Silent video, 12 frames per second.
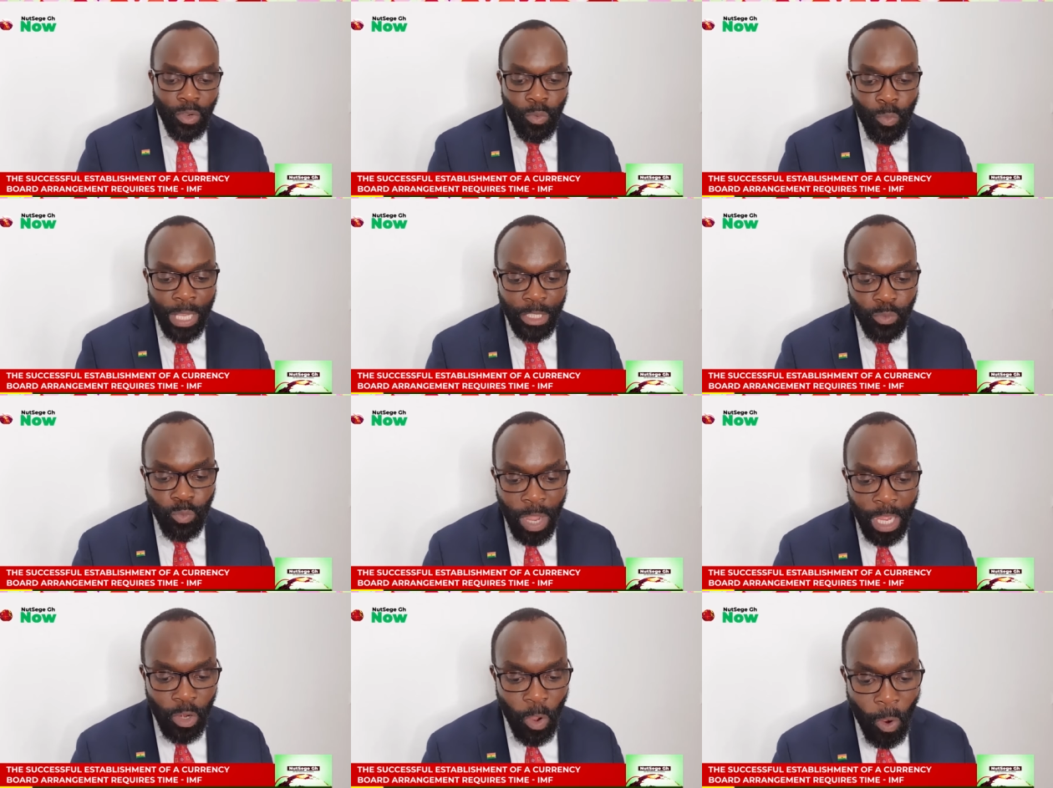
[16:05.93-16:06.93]
with
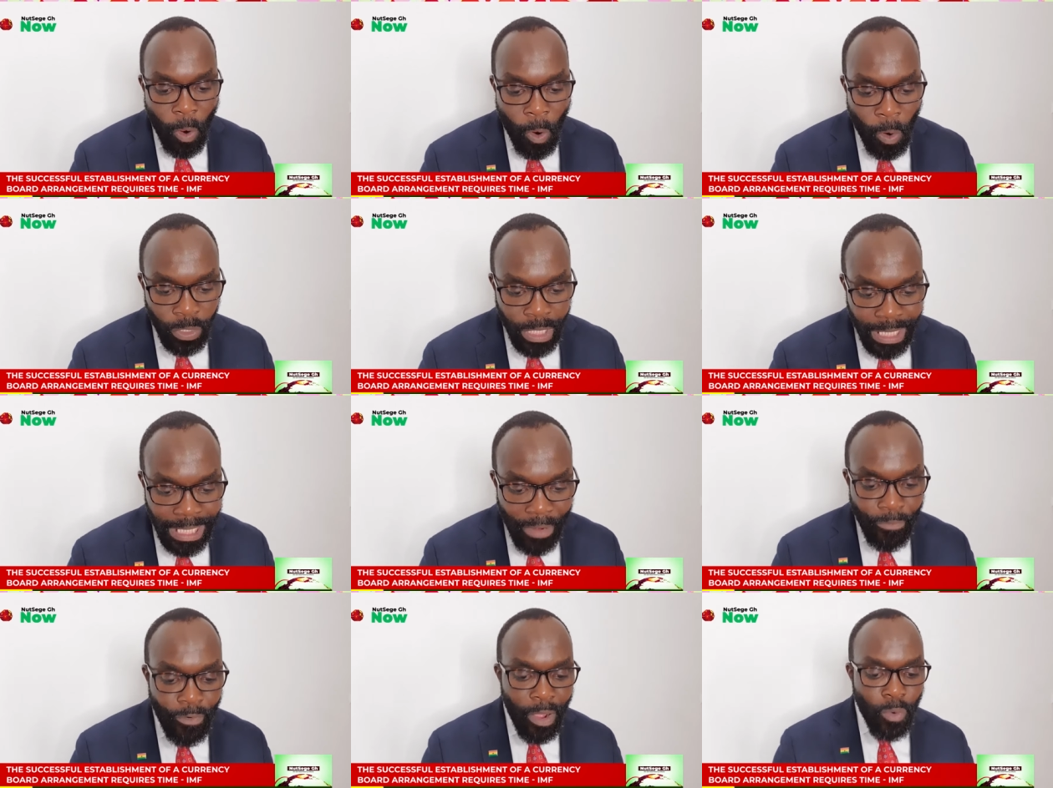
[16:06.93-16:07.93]
one or
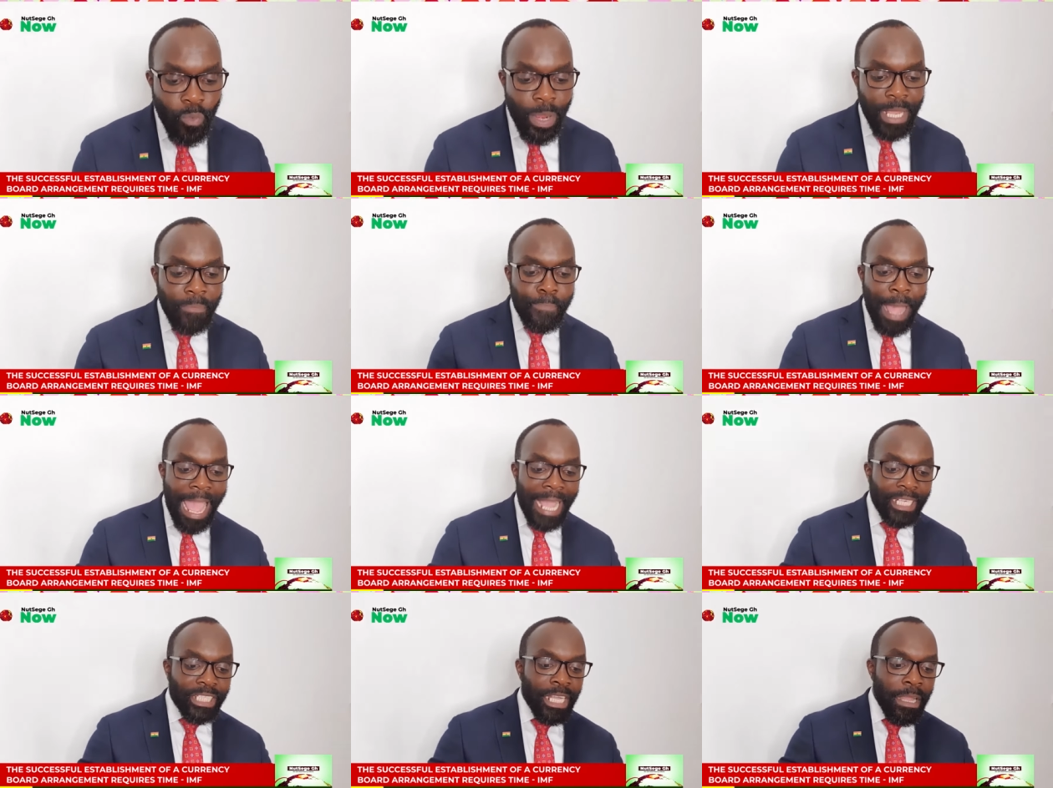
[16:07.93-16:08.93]
several weak
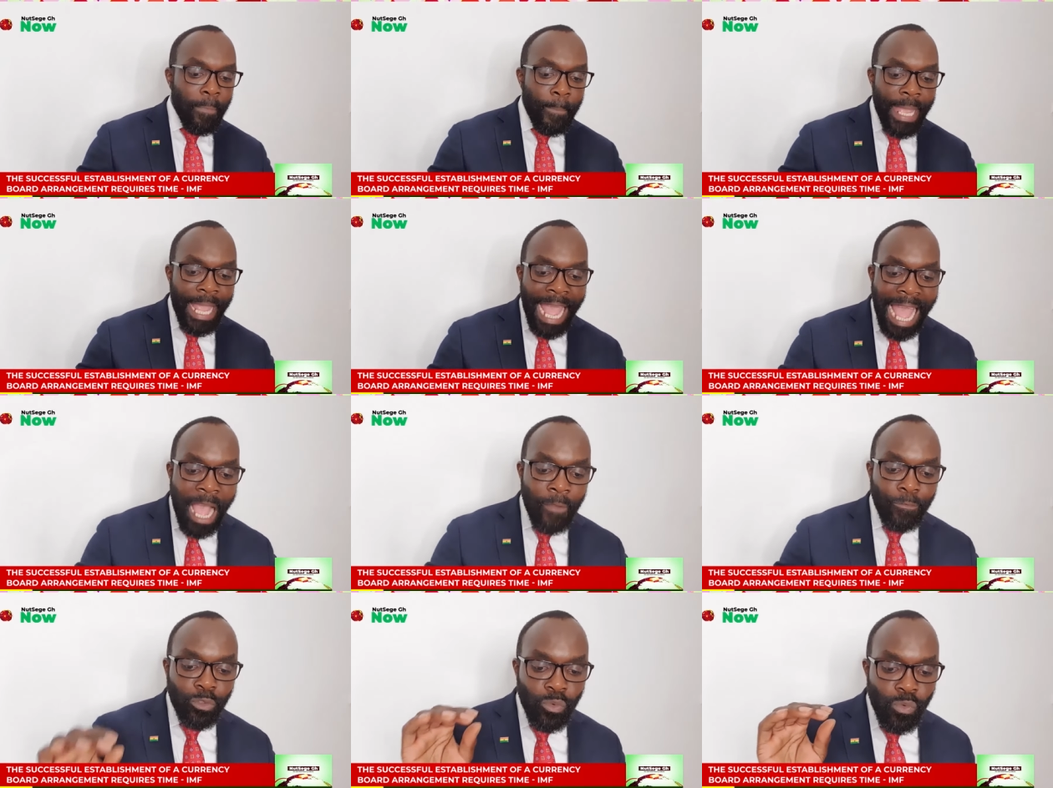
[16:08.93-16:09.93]
banks may
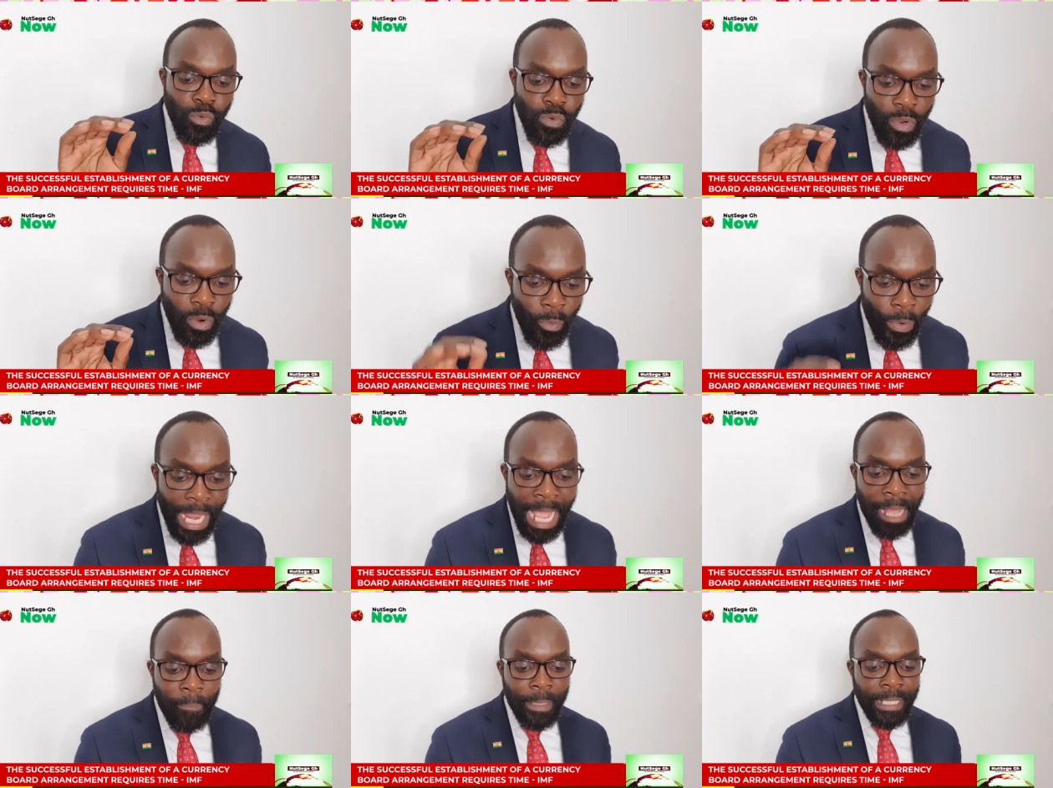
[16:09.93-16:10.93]
have to
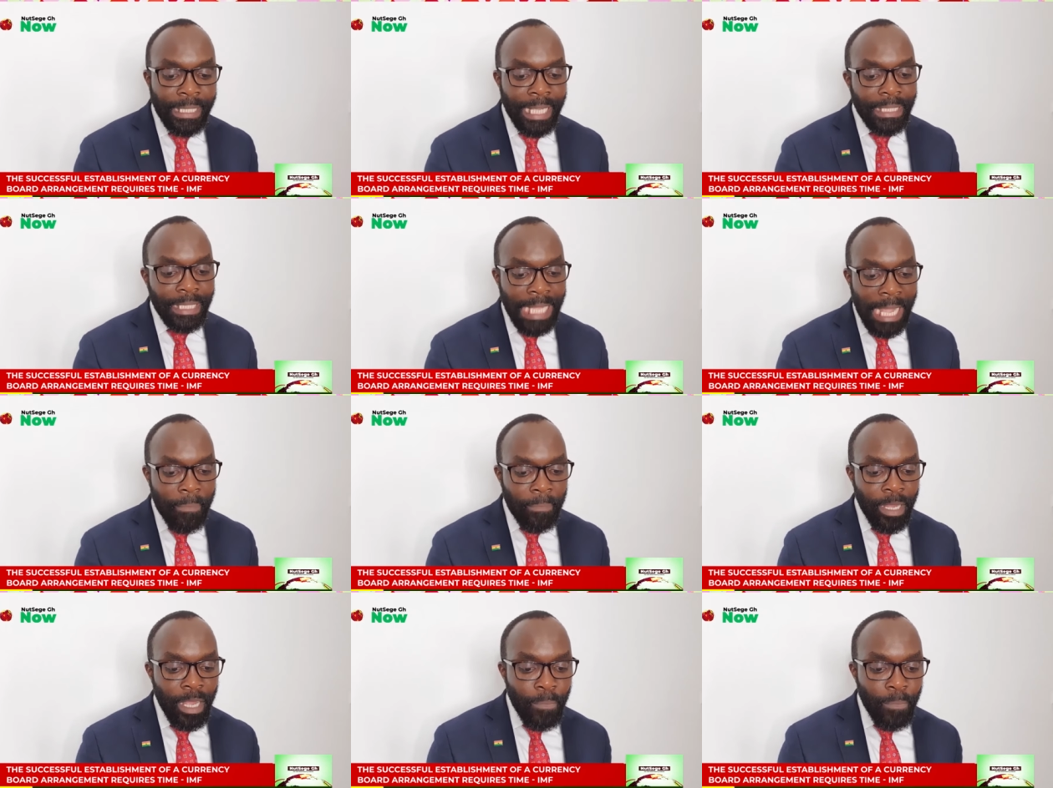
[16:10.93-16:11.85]
rehabilitate them